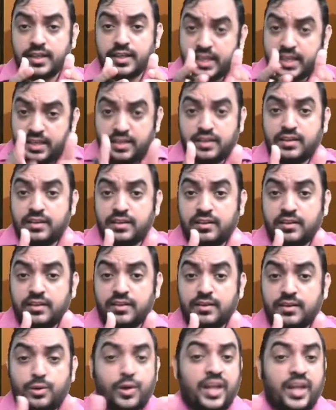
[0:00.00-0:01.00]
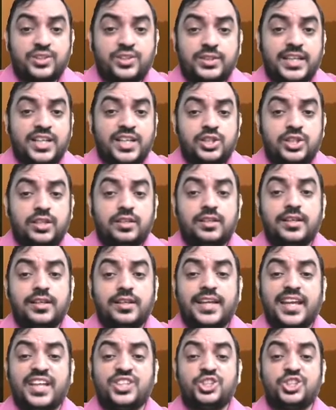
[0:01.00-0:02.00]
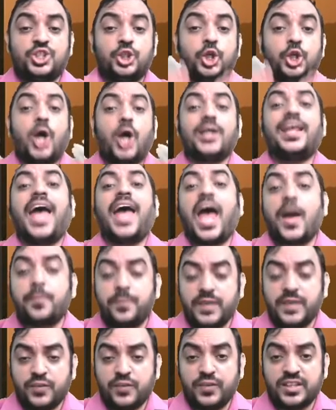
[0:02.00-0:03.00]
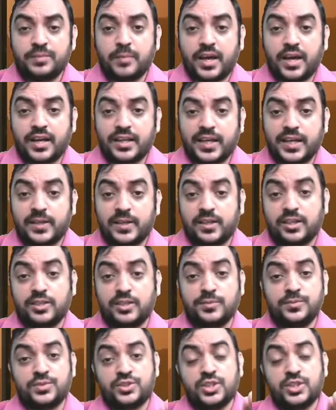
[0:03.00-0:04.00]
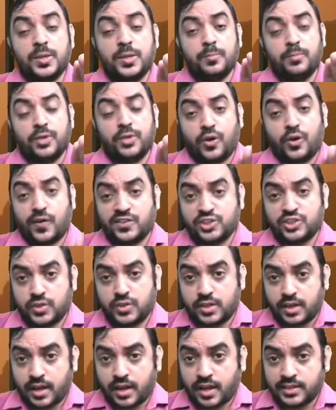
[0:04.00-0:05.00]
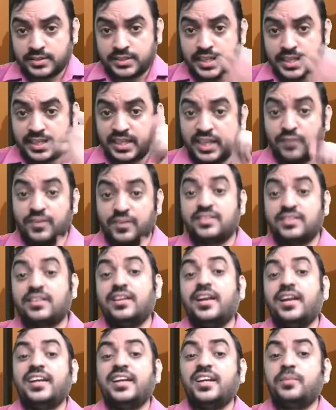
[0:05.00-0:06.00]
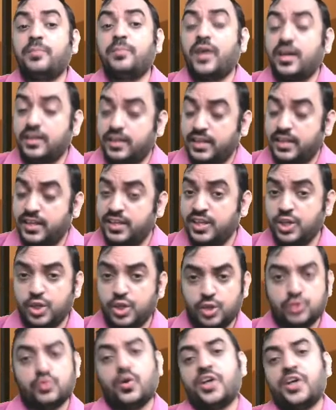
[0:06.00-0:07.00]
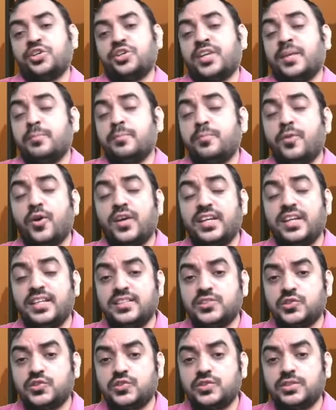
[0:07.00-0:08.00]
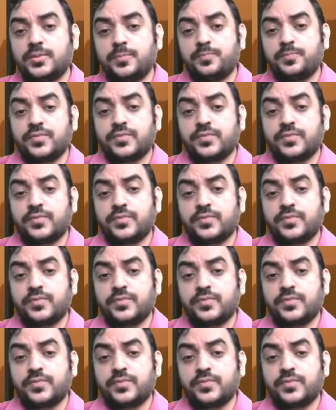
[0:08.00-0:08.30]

here transaction is not happening with market terms because you're transacting with related party who are your employees.